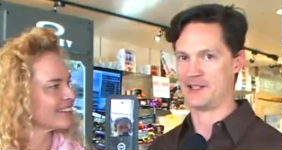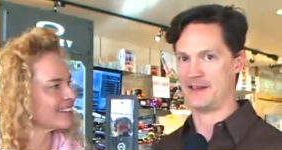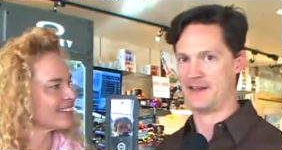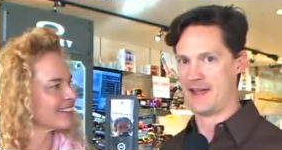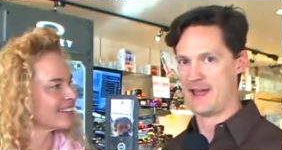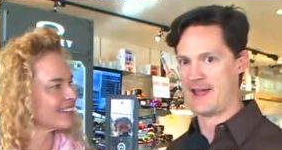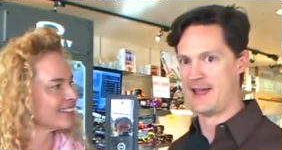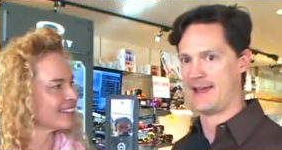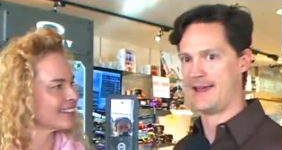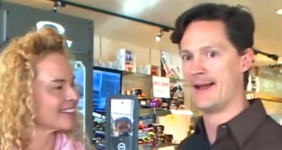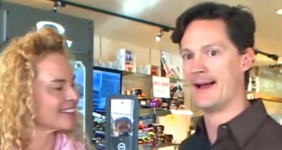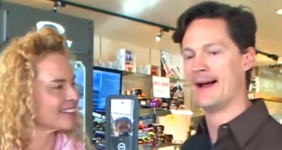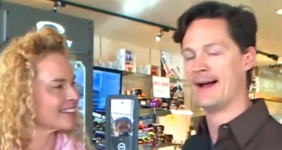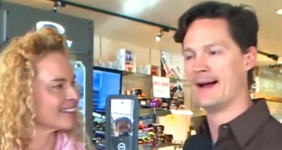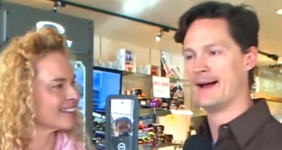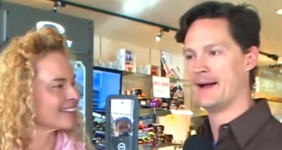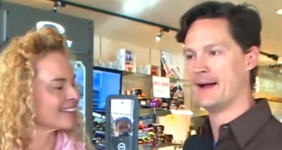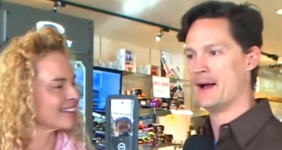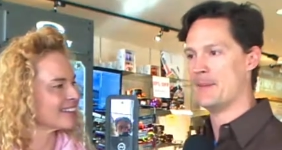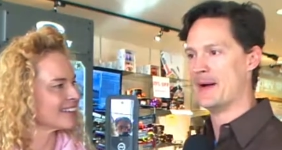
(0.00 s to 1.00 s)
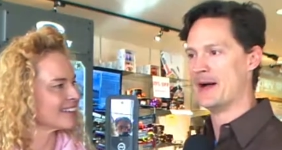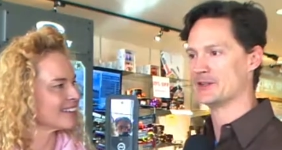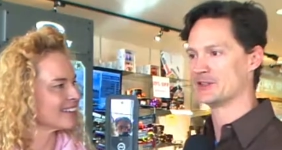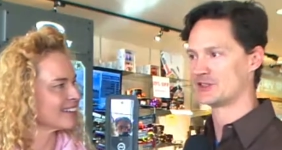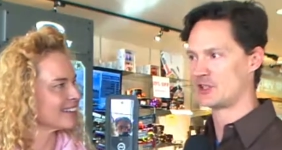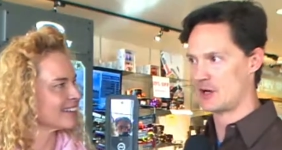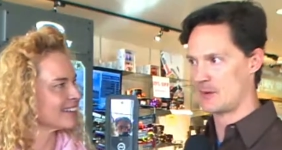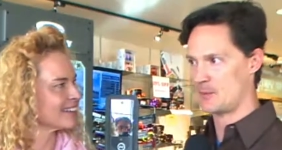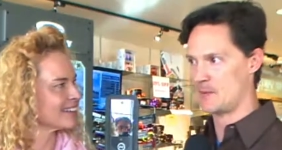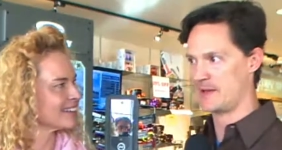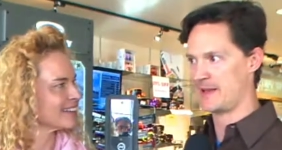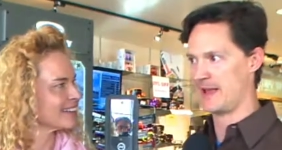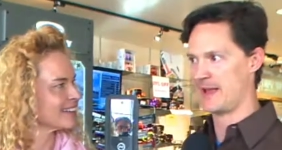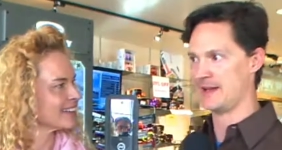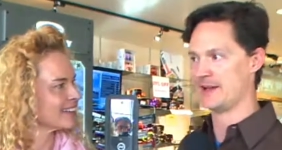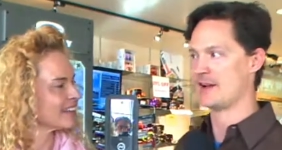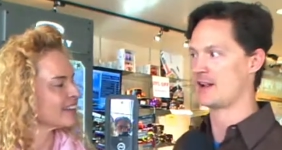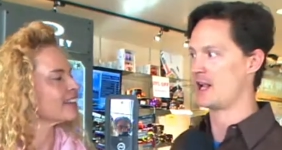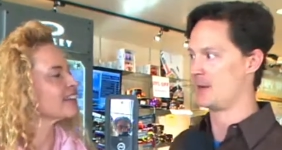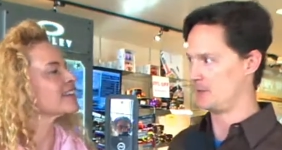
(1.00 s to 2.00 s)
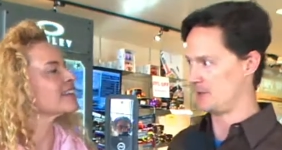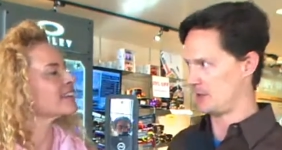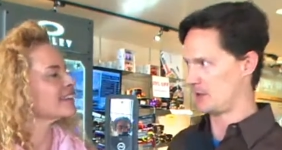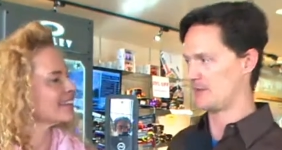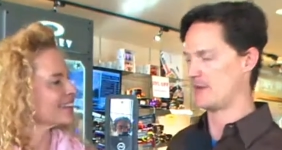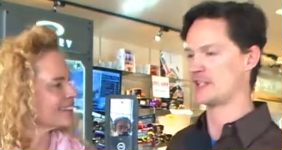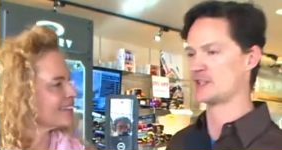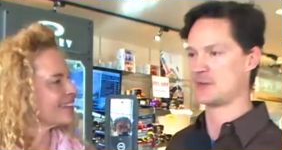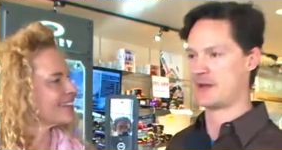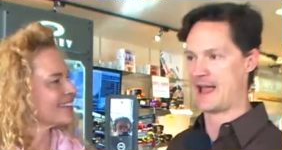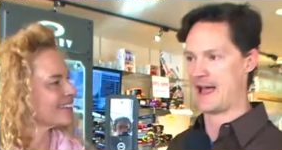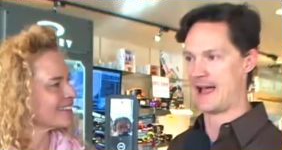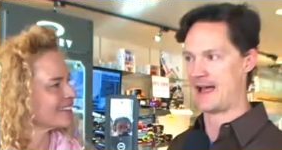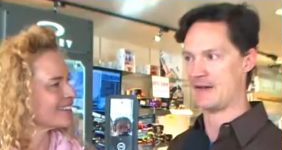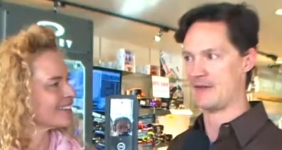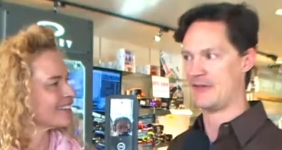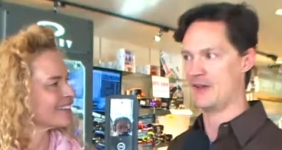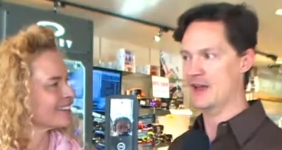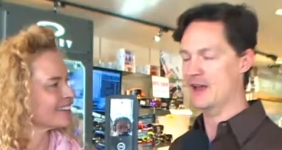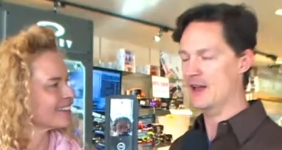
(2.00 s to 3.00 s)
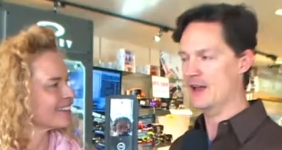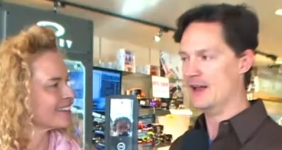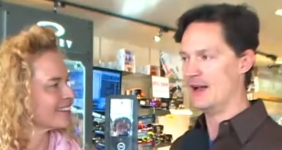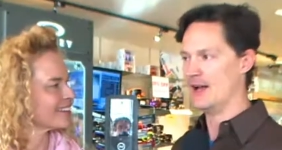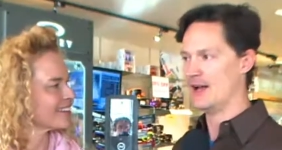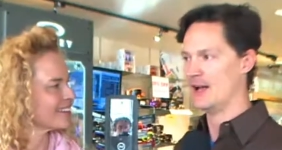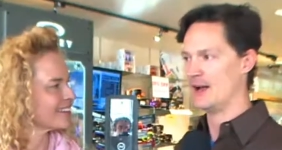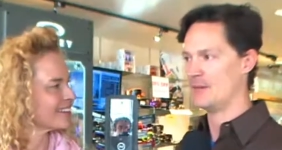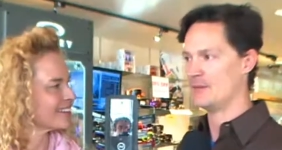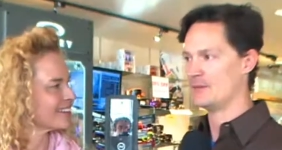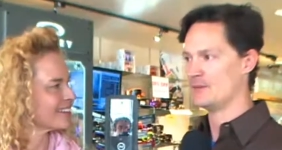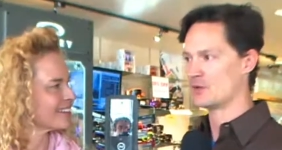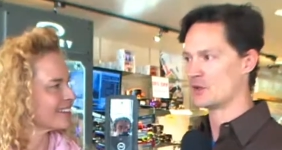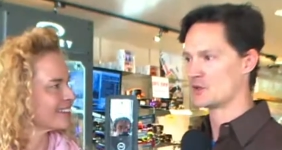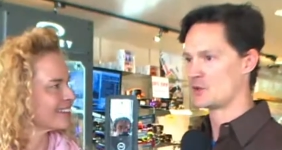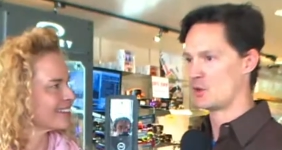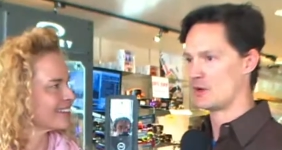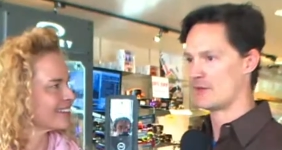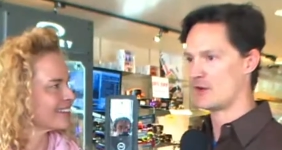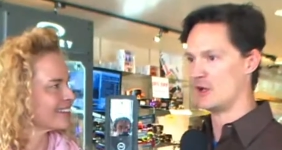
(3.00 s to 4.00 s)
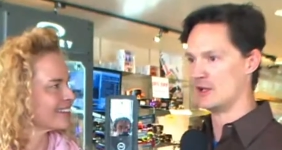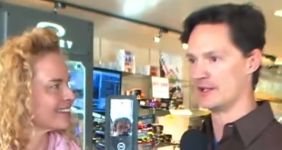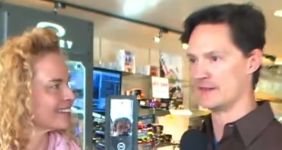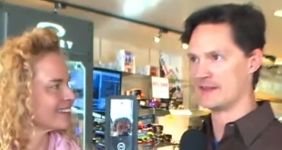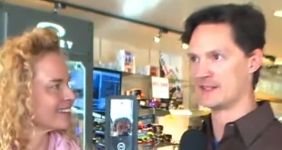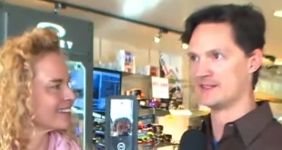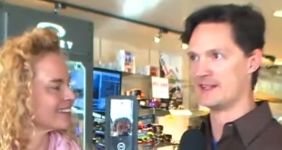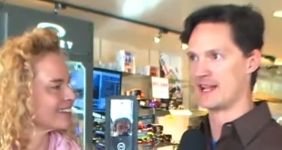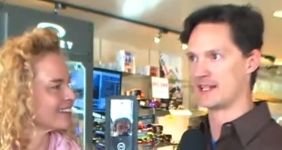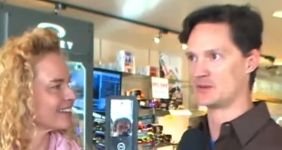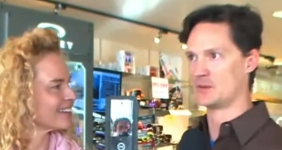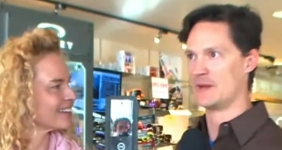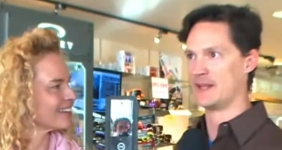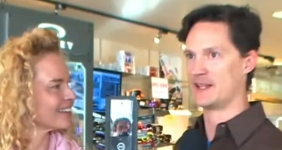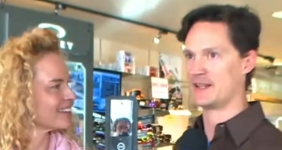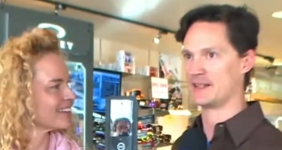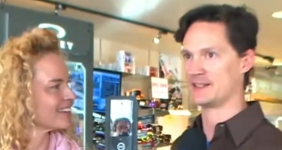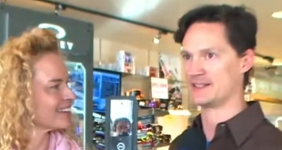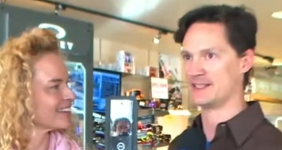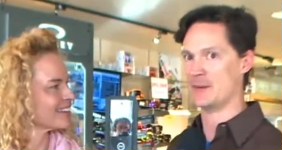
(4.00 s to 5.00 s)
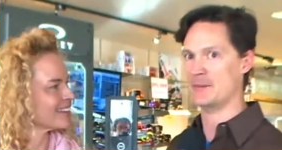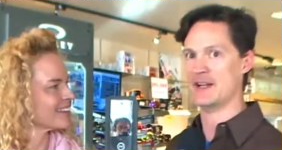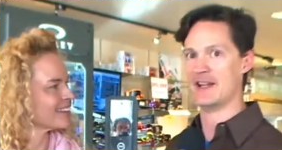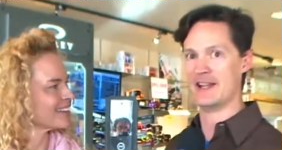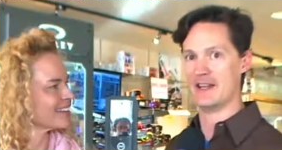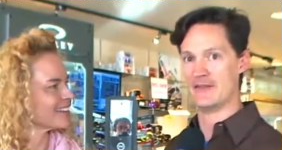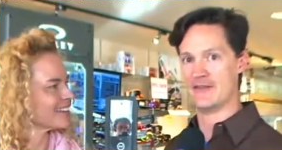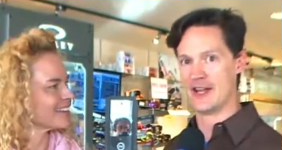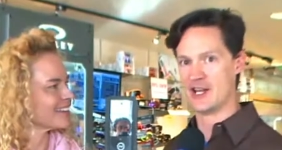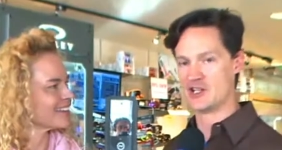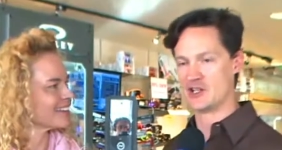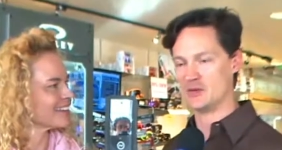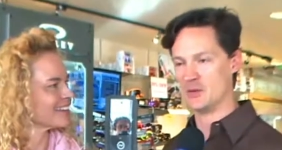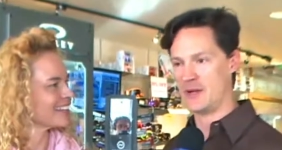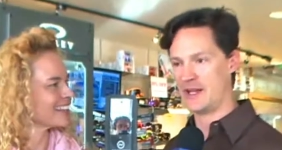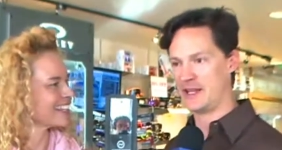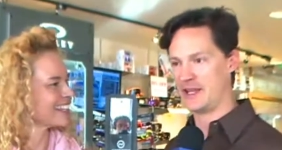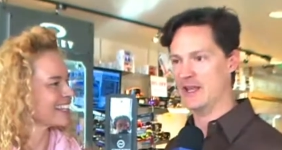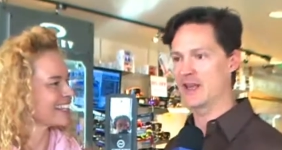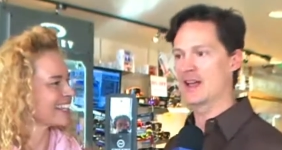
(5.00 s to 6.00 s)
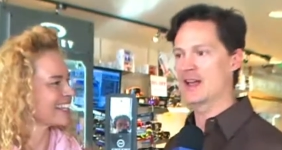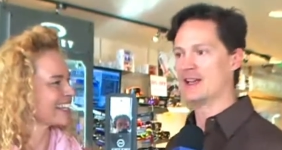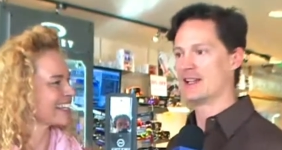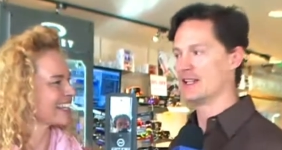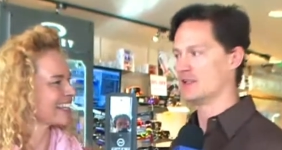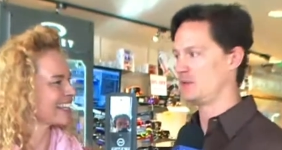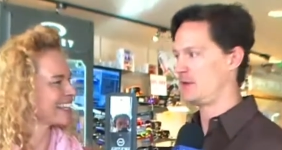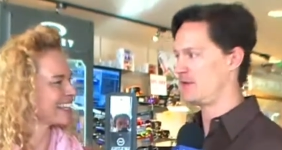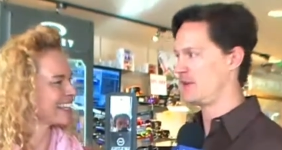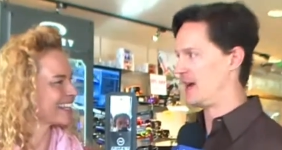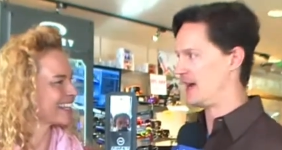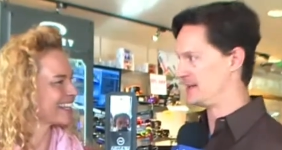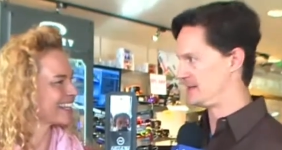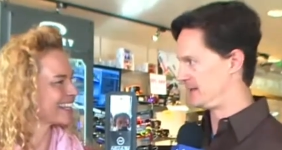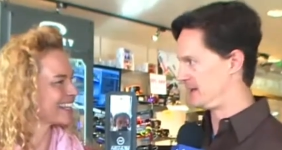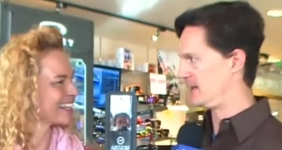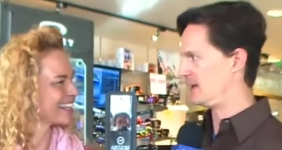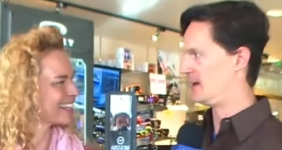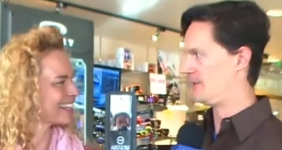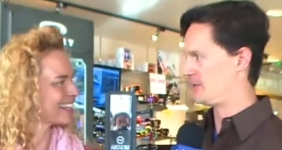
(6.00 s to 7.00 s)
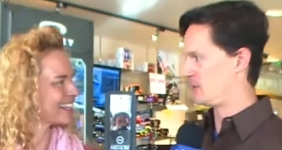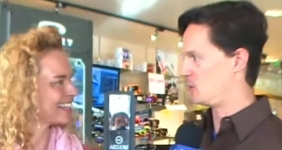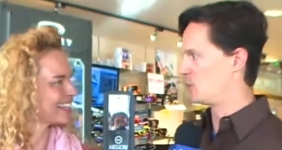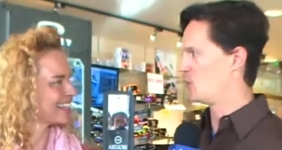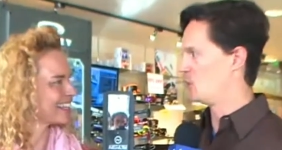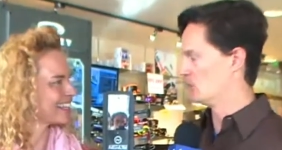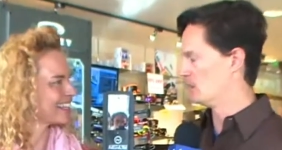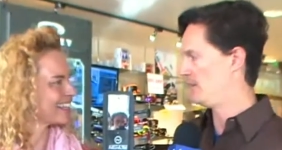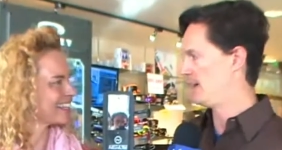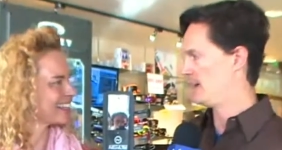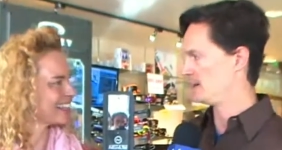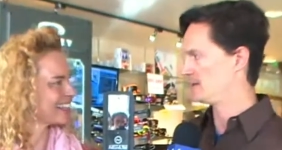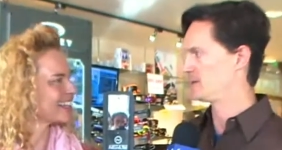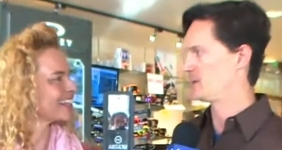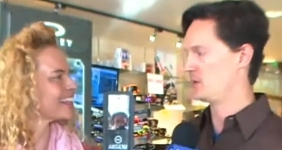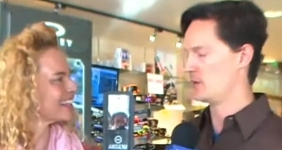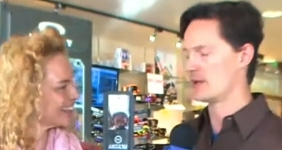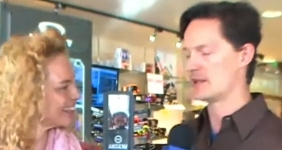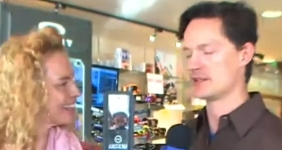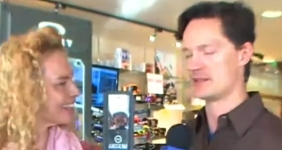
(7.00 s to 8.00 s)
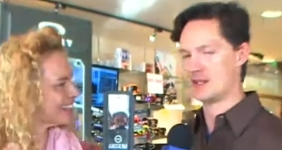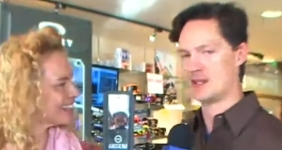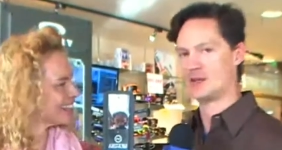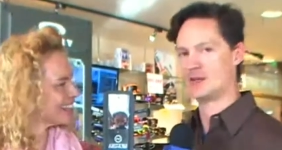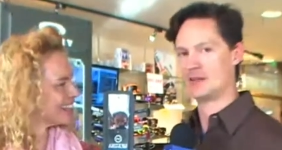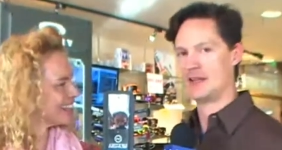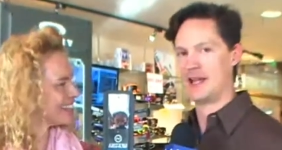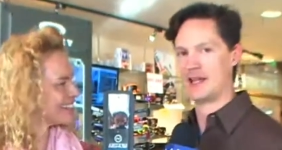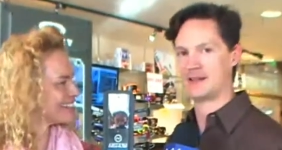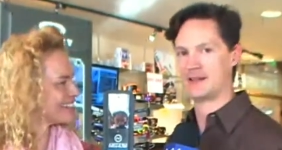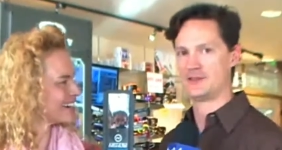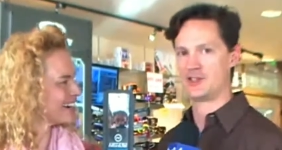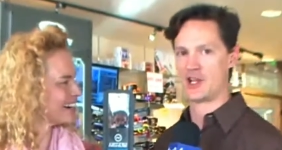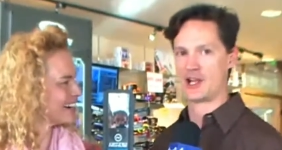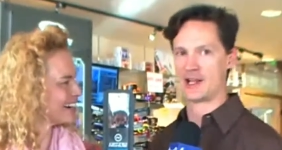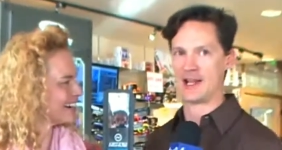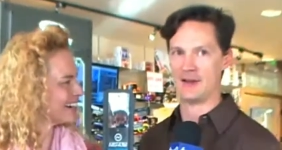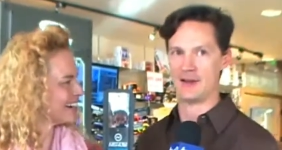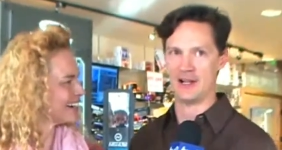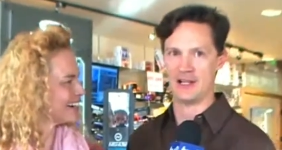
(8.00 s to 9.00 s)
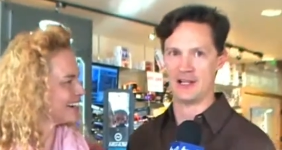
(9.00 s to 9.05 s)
Speaker 1: today uh, about Startup Weekend and a couple other events we have. Um, we're sort of calling this next week, Summit Innovation Week, because we've got uh, a few cool events going. So, yeah, check out